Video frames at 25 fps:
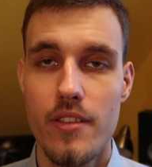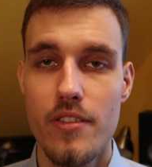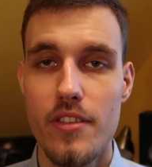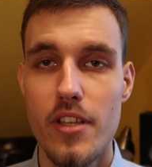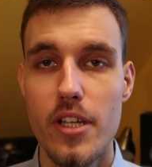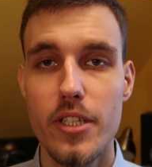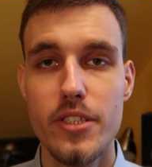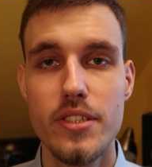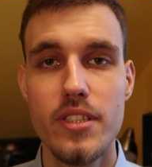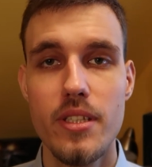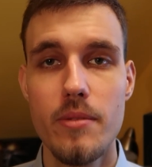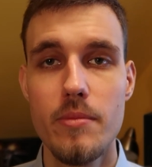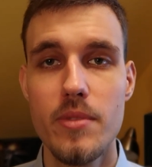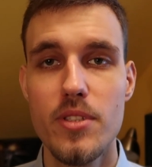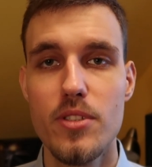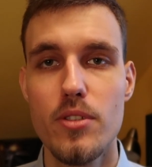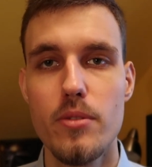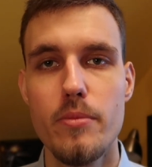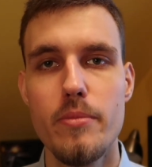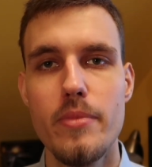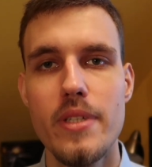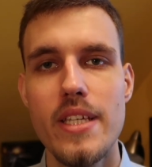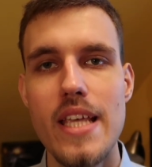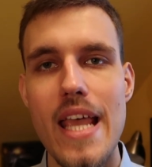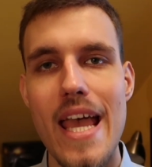There seems
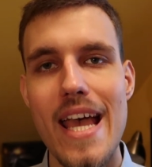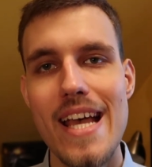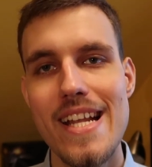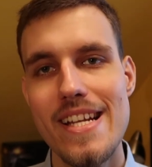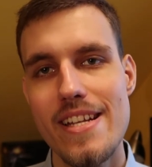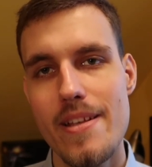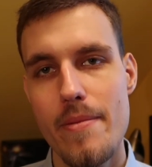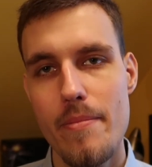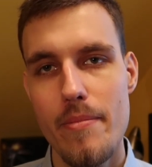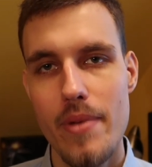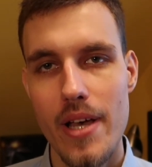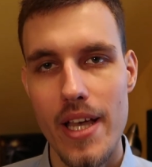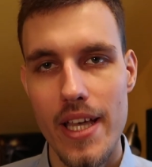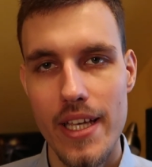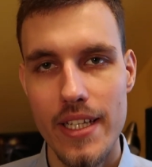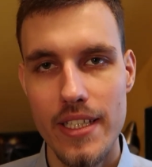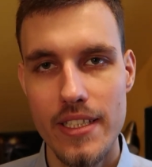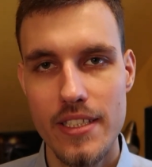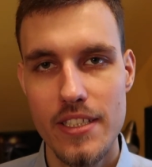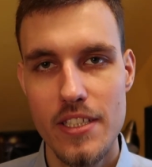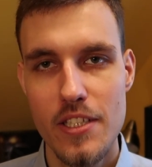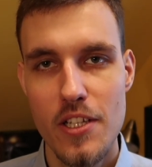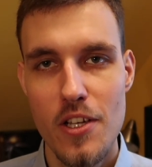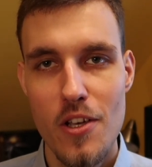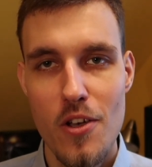to be a
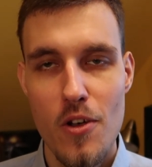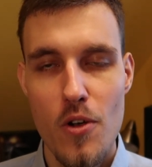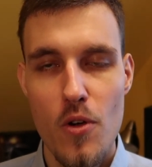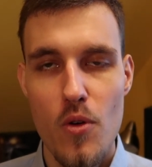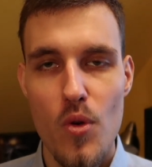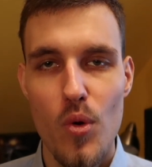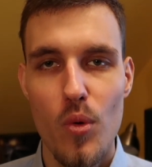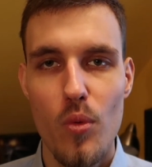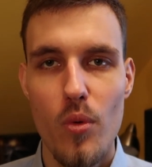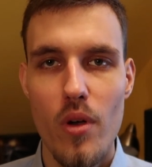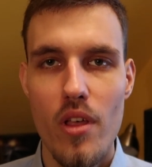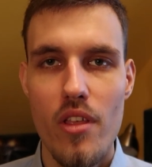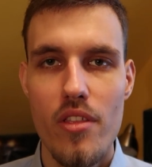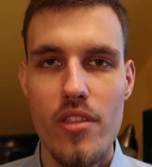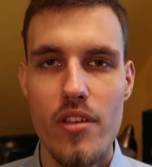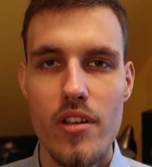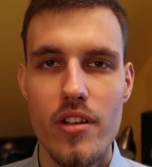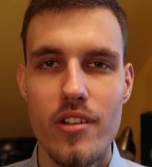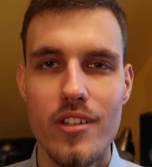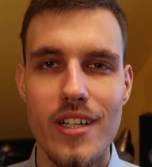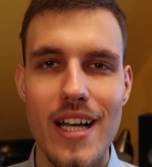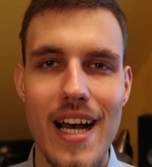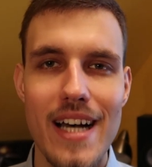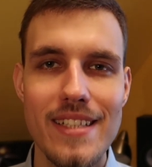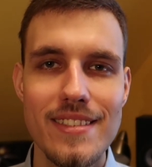debate
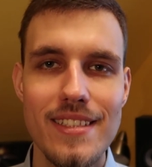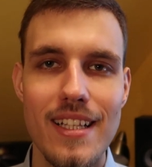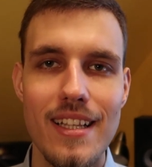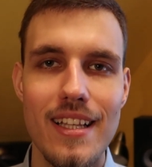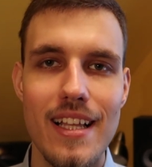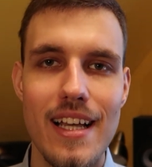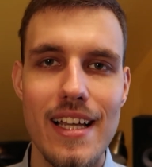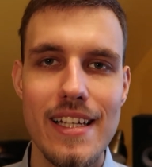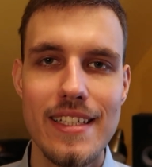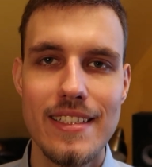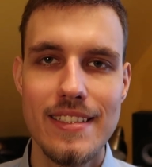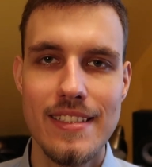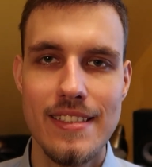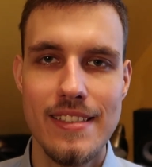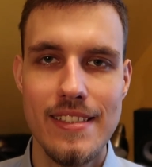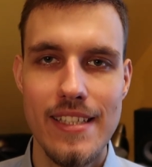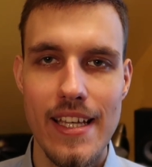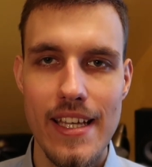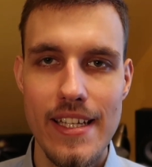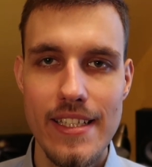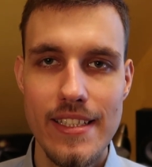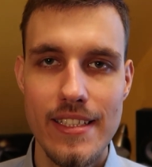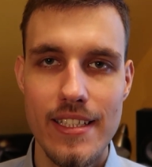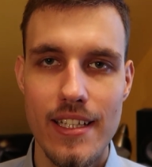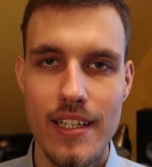whether unaligned
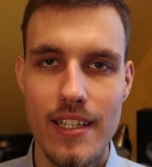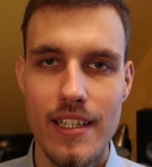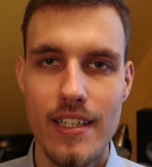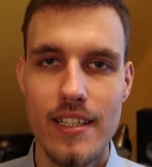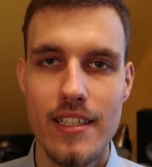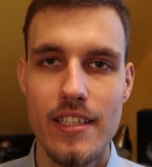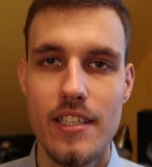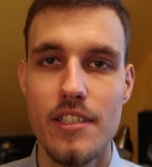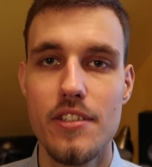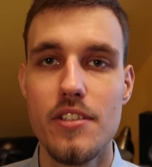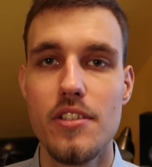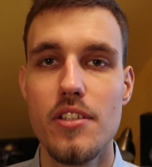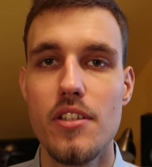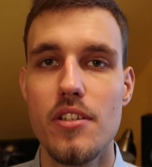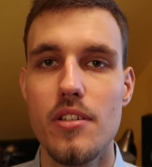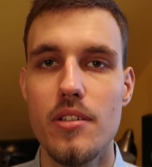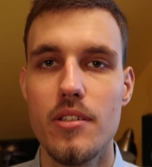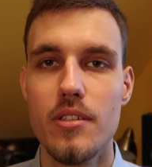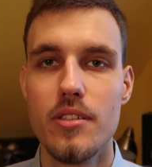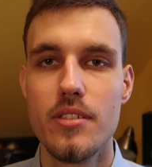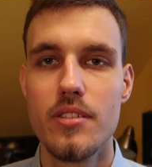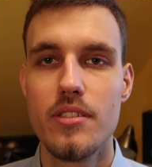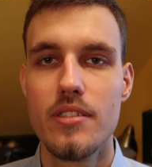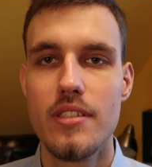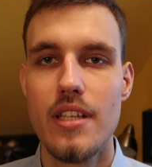data
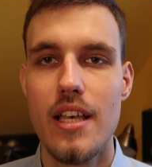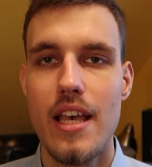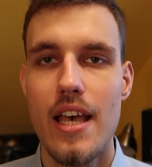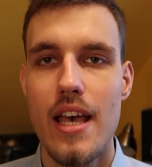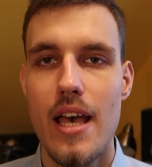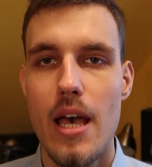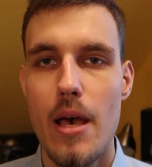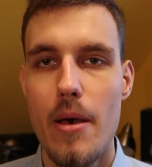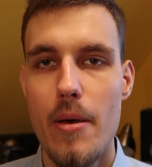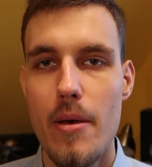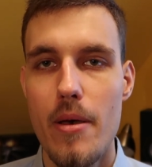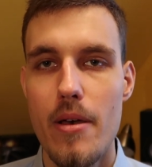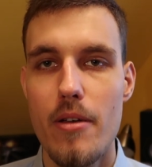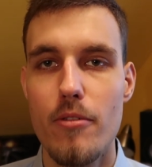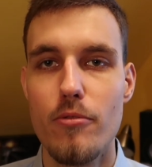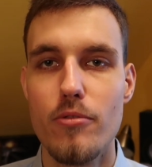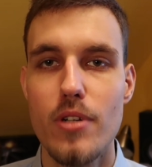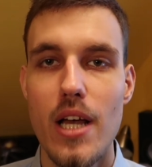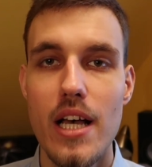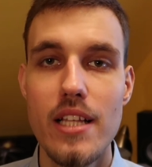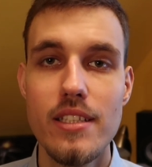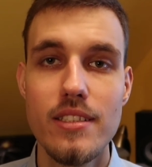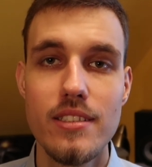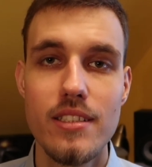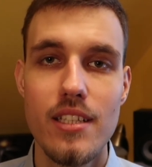incurs a
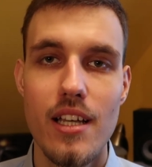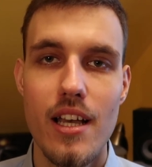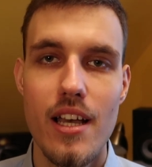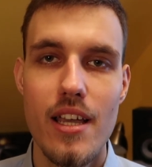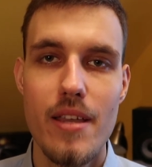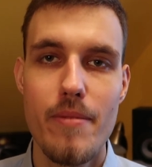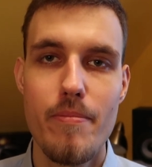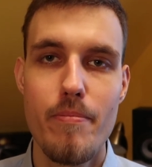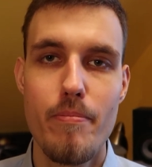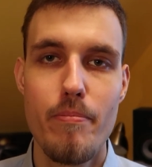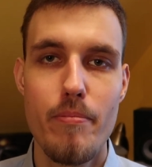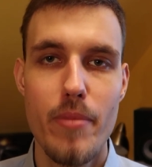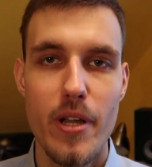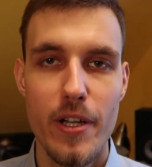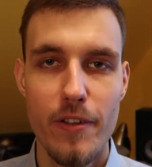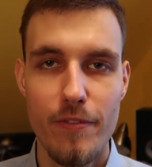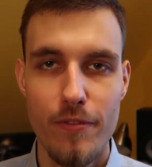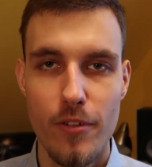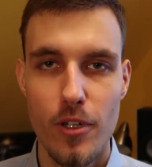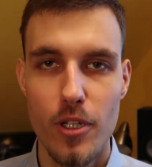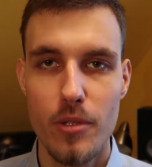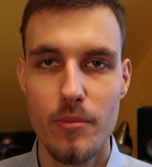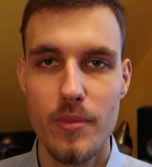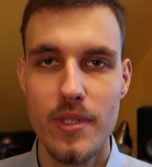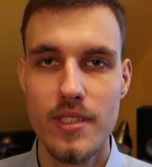runtime
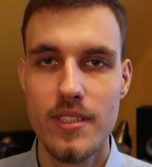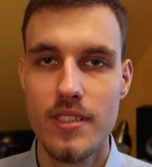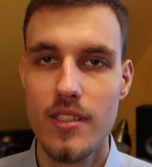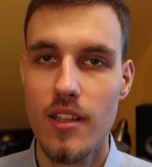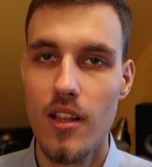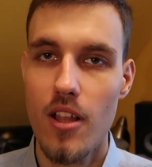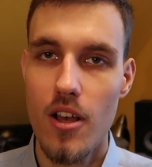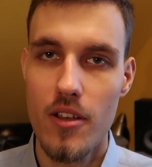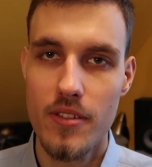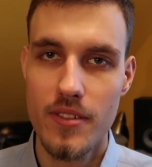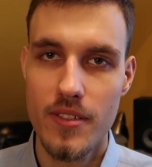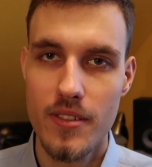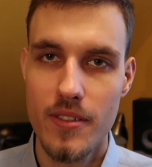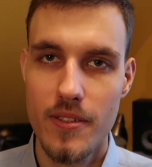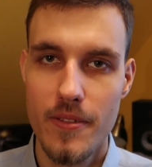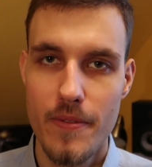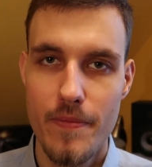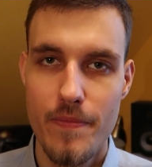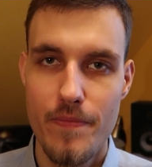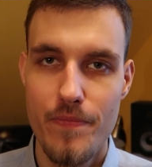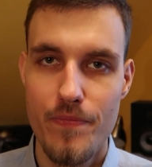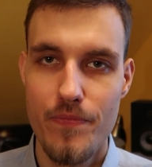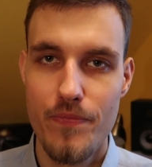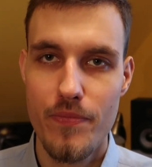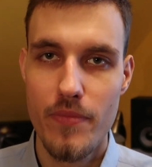performance loss.
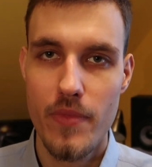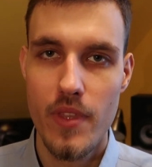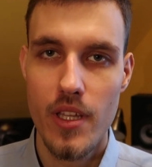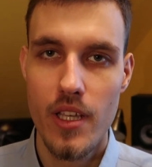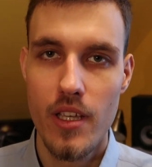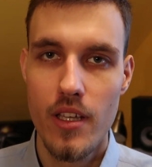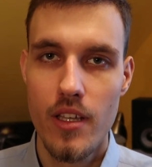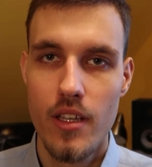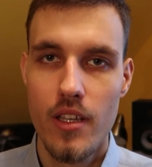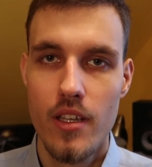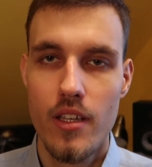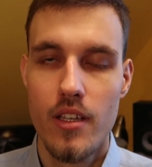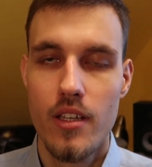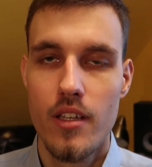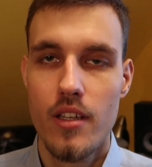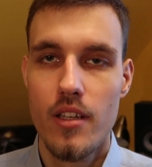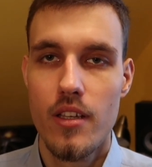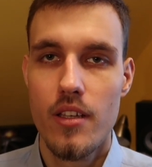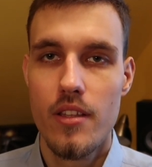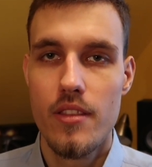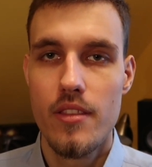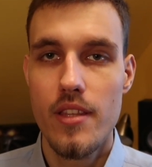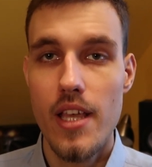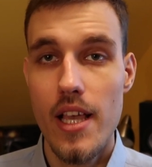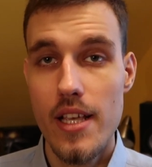
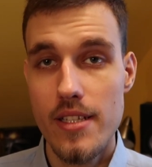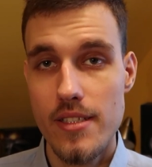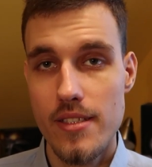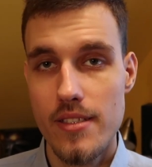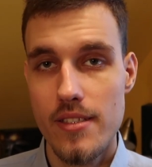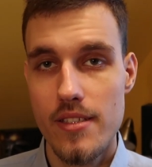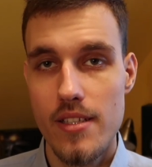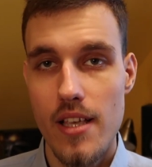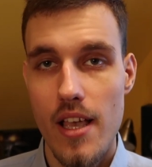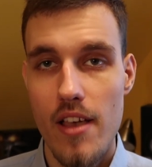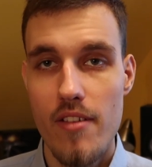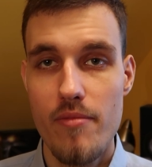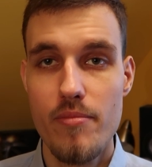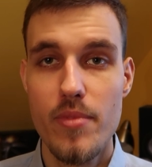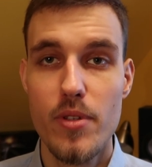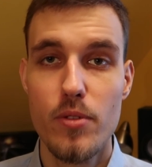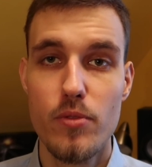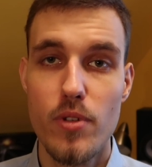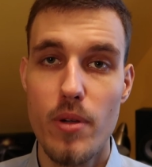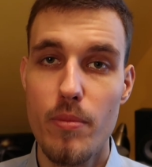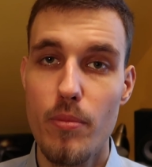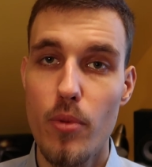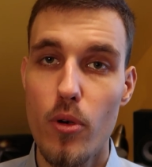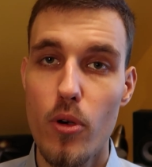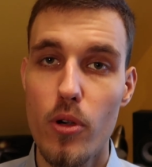Tests have been
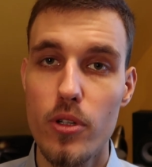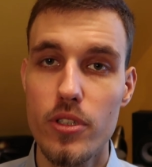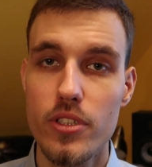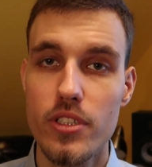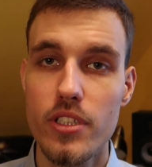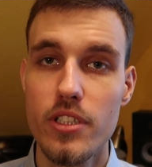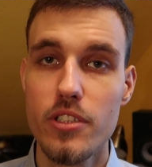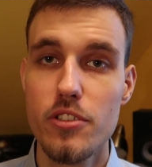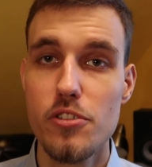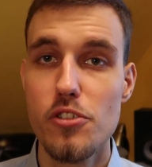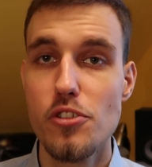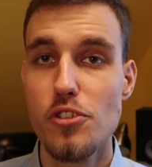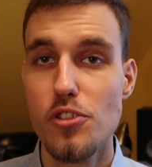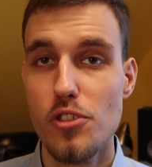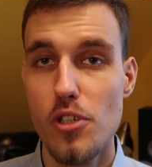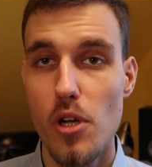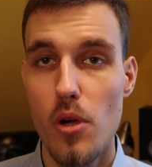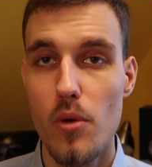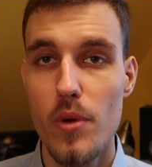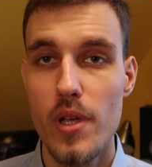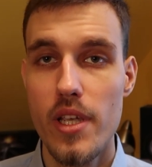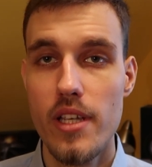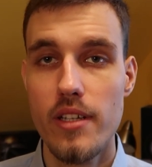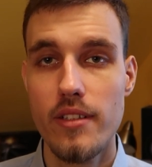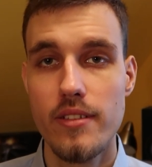reported
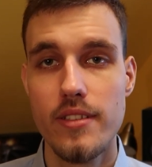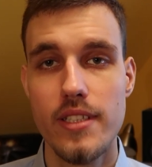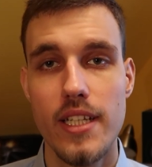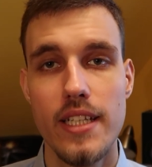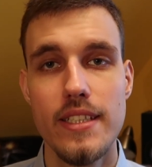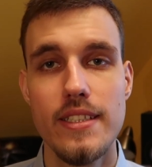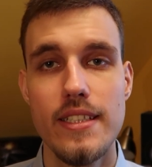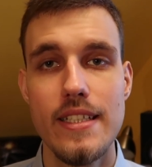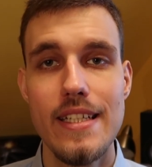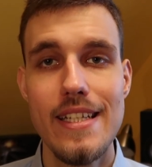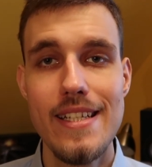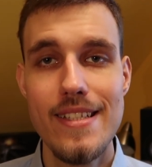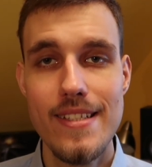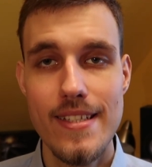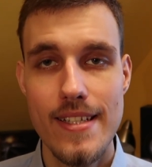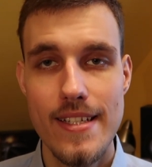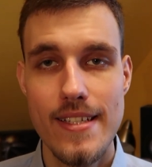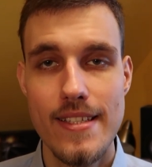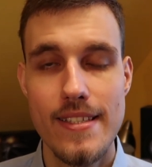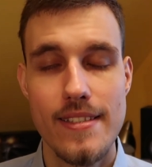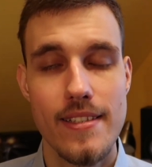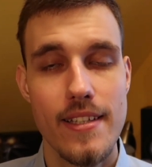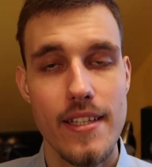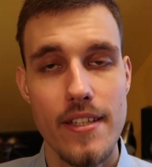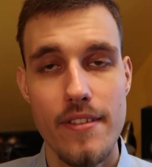showing that it
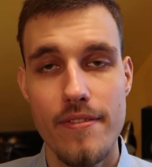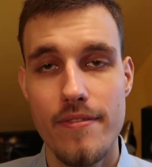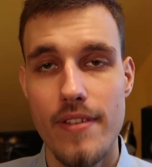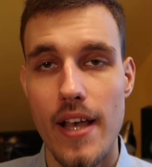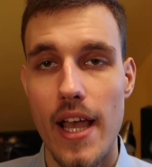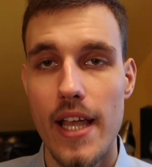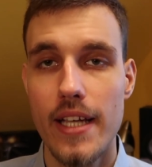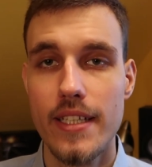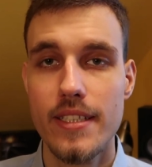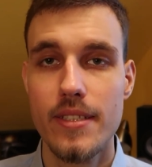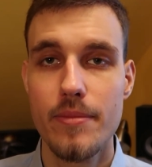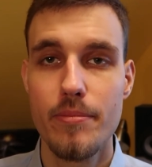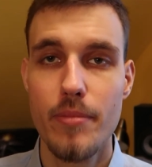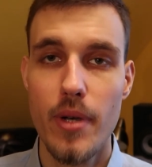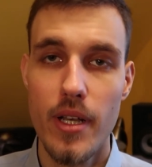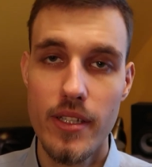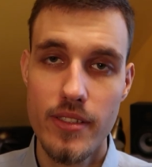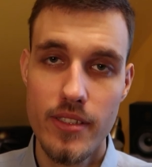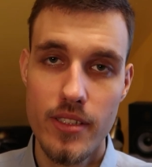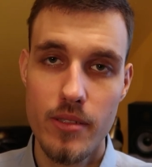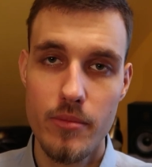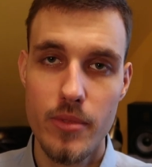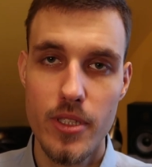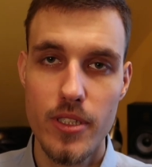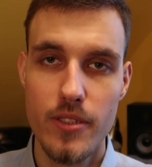is in fact
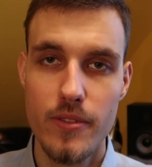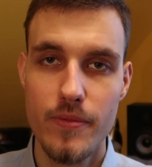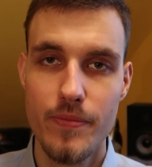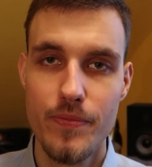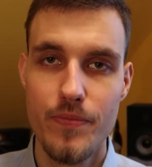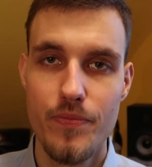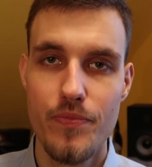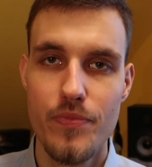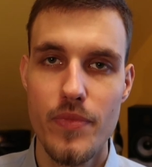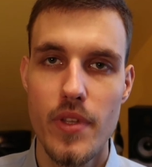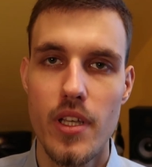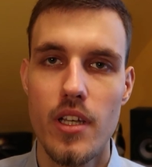possible.